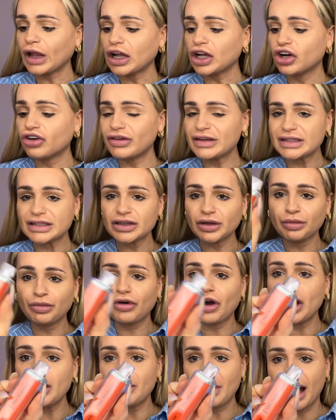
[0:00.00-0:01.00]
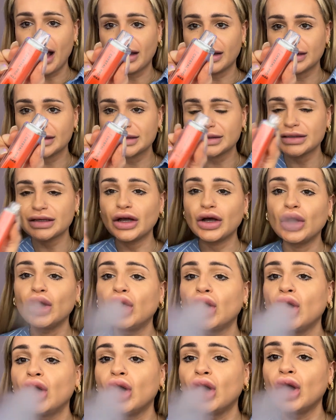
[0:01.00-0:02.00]
Crystal Pro Max.
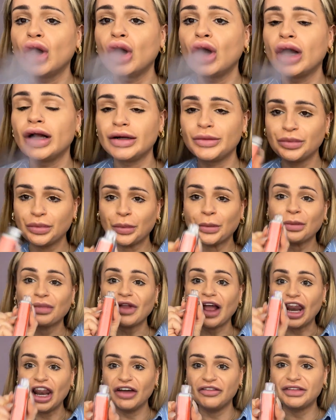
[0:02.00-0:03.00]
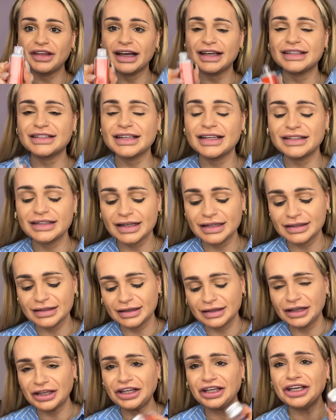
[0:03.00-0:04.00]
I love this. This is
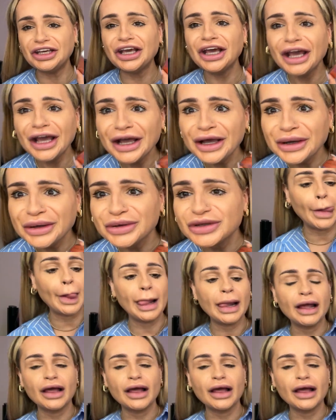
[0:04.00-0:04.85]
huge.